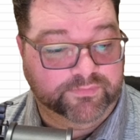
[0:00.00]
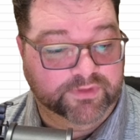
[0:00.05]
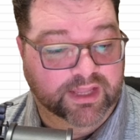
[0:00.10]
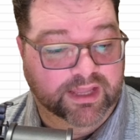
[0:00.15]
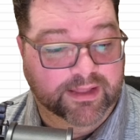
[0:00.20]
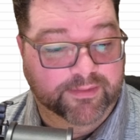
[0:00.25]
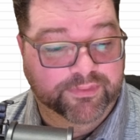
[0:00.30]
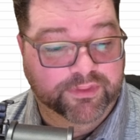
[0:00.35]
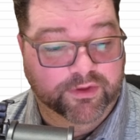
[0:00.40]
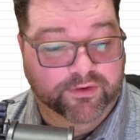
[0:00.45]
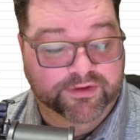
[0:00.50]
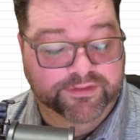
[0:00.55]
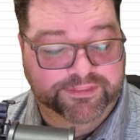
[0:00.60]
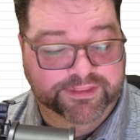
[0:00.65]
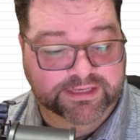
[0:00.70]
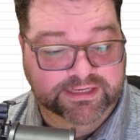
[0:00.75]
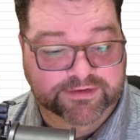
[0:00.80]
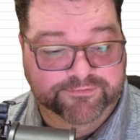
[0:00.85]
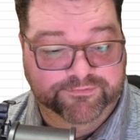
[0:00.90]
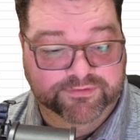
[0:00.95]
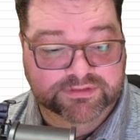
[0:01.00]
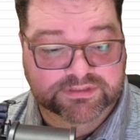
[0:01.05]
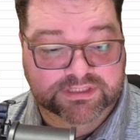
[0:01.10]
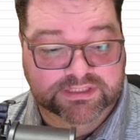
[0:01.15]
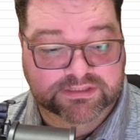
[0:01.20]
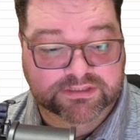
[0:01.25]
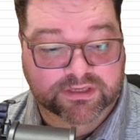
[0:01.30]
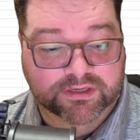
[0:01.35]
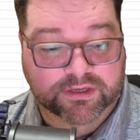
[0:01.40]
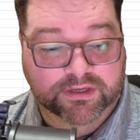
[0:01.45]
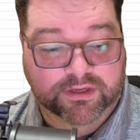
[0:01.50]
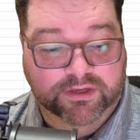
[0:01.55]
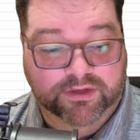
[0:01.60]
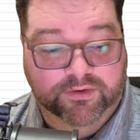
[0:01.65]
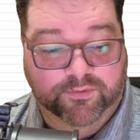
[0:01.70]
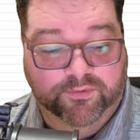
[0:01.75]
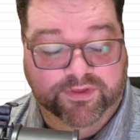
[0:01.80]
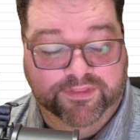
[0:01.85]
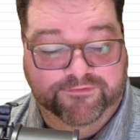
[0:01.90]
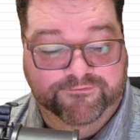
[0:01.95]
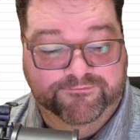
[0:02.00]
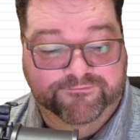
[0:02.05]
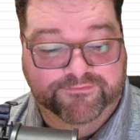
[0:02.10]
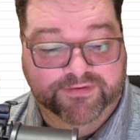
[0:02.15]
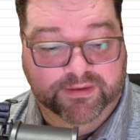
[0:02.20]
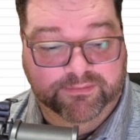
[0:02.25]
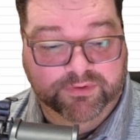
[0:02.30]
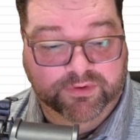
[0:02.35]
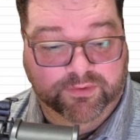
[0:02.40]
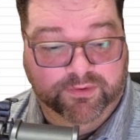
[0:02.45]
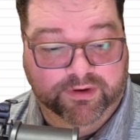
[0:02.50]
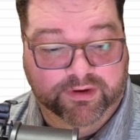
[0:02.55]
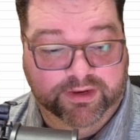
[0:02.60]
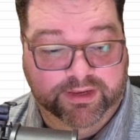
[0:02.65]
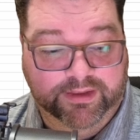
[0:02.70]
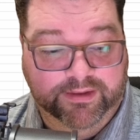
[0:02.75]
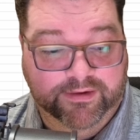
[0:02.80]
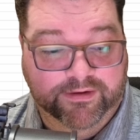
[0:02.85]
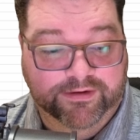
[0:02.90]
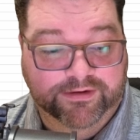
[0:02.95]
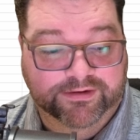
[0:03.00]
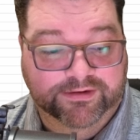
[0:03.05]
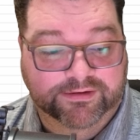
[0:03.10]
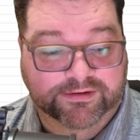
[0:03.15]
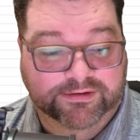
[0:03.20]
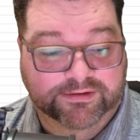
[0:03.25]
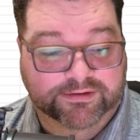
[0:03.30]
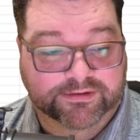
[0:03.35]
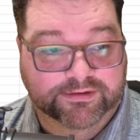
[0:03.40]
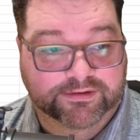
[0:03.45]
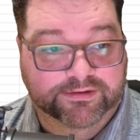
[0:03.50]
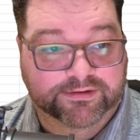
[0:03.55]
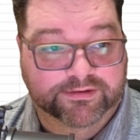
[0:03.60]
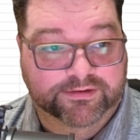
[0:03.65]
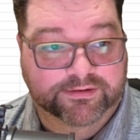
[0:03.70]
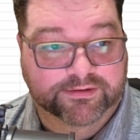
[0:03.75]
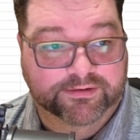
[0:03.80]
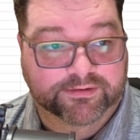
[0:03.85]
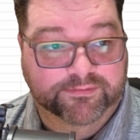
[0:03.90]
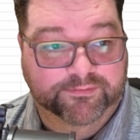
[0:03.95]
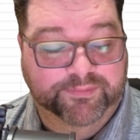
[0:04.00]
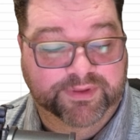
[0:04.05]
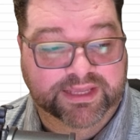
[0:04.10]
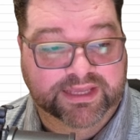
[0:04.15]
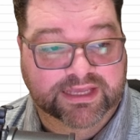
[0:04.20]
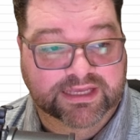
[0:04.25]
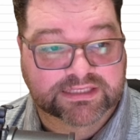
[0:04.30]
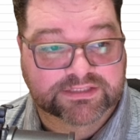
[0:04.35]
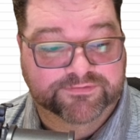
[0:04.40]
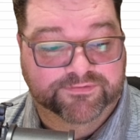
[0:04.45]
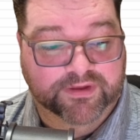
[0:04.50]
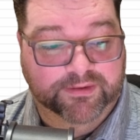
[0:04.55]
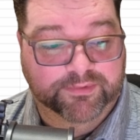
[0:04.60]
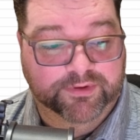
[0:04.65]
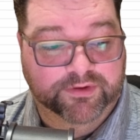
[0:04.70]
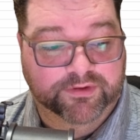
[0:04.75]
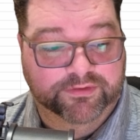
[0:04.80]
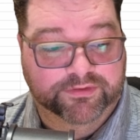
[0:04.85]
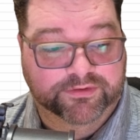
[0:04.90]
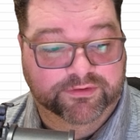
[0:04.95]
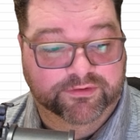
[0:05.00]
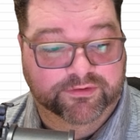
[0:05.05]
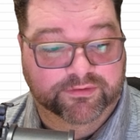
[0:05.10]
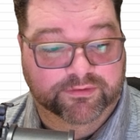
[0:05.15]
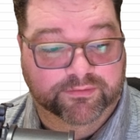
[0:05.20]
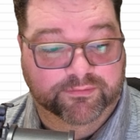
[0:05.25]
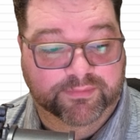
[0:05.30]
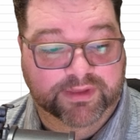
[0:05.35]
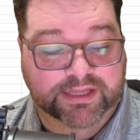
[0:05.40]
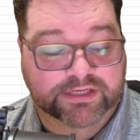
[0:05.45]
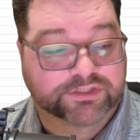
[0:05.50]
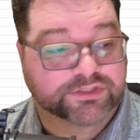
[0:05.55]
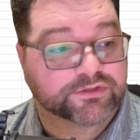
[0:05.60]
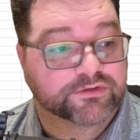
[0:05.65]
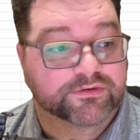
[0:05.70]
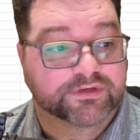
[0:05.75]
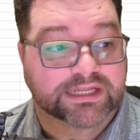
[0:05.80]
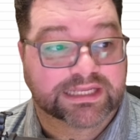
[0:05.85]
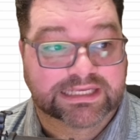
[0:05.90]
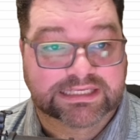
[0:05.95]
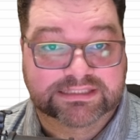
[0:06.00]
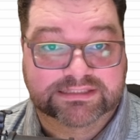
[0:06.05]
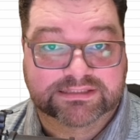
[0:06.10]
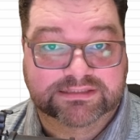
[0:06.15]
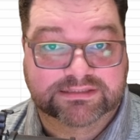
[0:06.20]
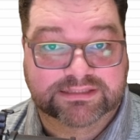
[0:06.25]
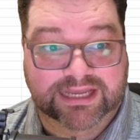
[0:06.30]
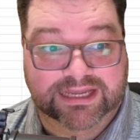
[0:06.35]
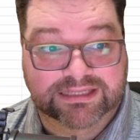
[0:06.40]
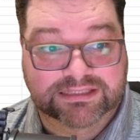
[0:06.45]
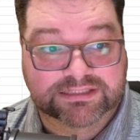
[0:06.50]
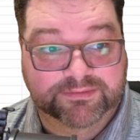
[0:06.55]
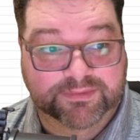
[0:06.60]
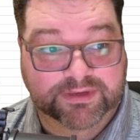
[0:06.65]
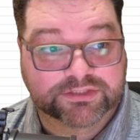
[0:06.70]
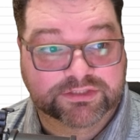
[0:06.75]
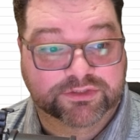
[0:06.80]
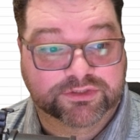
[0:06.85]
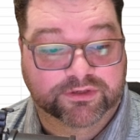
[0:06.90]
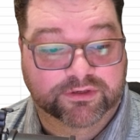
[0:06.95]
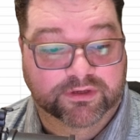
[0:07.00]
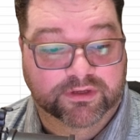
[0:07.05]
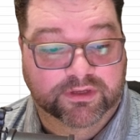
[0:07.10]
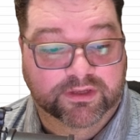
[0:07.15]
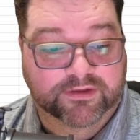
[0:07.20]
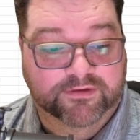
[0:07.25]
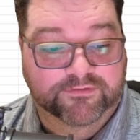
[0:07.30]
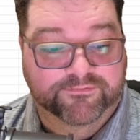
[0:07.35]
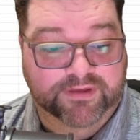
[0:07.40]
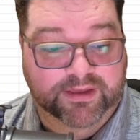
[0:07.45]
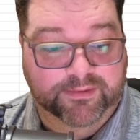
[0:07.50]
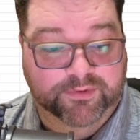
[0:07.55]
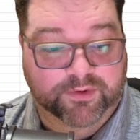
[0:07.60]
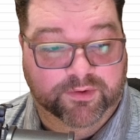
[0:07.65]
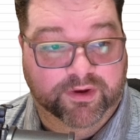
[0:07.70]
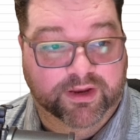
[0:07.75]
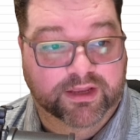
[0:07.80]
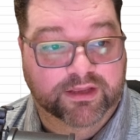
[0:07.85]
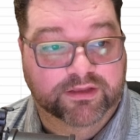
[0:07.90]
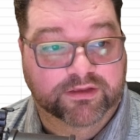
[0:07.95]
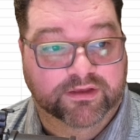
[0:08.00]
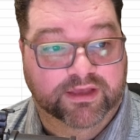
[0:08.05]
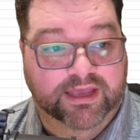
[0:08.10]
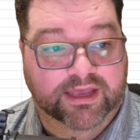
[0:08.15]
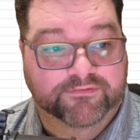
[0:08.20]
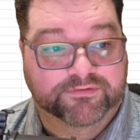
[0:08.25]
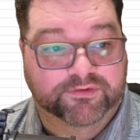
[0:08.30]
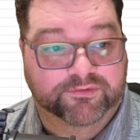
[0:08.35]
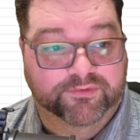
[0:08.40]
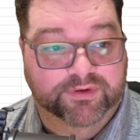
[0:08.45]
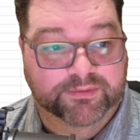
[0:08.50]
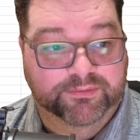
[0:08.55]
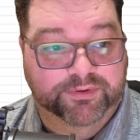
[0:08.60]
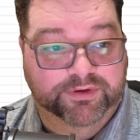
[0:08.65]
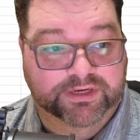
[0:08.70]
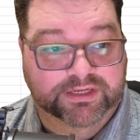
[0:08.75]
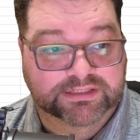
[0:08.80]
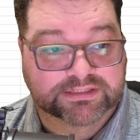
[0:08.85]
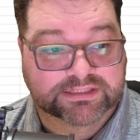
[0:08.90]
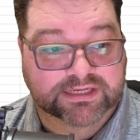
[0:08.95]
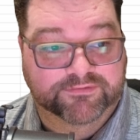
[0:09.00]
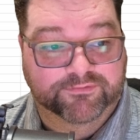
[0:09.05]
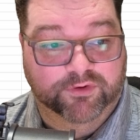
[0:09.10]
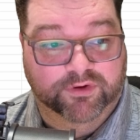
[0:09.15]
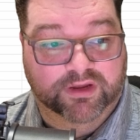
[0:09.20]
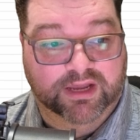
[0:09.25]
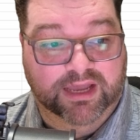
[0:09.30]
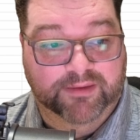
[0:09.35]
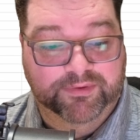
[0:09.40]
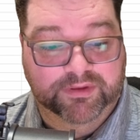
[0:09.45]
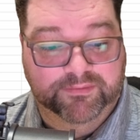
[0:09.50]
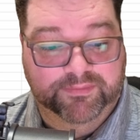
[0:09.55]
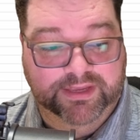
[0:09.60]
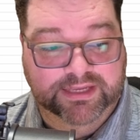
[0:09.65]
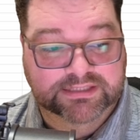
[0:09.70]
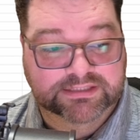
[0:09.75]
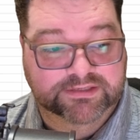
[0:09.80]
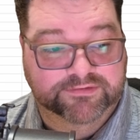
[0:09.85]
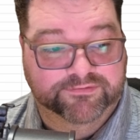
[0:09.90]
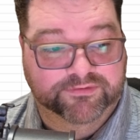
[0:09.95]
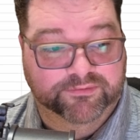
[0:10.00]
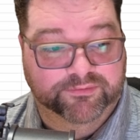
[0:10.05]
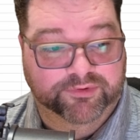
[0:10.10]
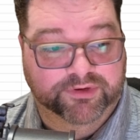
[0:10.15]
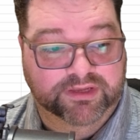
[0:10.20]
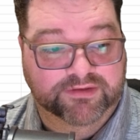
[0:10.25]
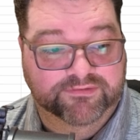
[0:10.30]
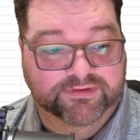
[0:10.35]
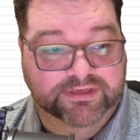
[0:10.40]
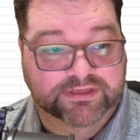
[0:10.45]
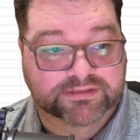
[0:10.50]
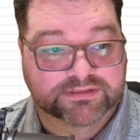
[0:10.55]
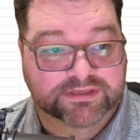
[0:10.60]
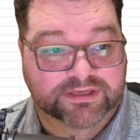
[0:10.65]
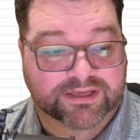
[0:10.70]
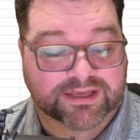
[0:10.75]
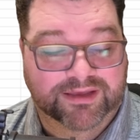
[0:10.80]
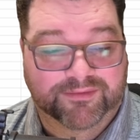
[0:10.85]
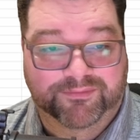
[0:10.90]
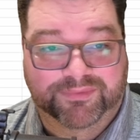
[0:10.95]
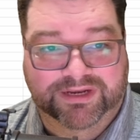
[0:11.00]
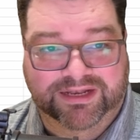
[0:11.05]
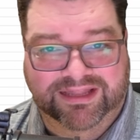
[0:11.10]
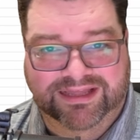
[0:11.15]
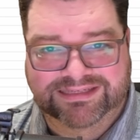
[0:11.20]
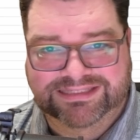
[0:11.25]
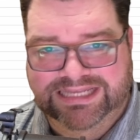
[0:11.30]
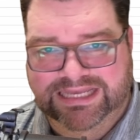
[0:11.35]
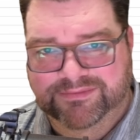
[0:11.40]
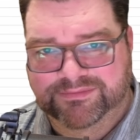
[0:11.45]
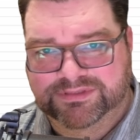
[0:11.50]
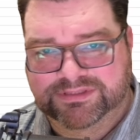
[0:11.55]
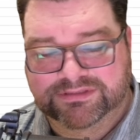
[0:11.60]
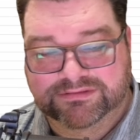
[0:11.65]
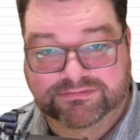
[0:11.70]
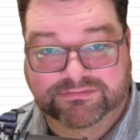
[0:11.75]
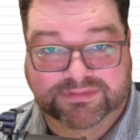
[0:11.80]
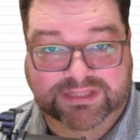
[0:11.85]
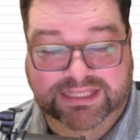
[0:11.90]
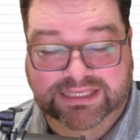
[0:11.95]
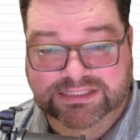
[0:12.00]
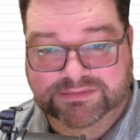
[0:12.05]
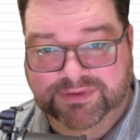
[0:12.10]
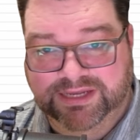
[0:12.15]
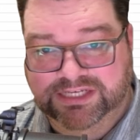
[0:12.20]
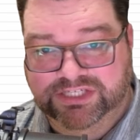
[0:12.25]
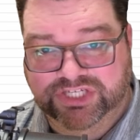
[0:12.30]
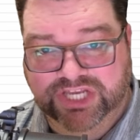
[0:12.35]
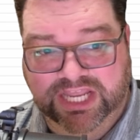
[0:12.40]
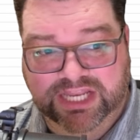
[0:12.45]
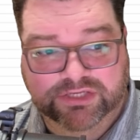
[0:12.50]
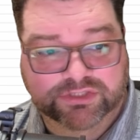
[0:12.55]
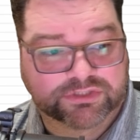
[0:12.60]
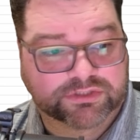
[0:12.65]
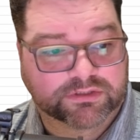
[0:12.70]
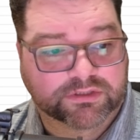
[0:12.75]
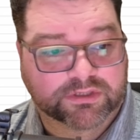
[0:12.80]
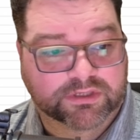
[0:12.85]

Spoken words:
The only difference is with February, because February through May, June is second semester. February, you'll have to re-put in stuff or copy and paste it from previous, but a lot of times things might change.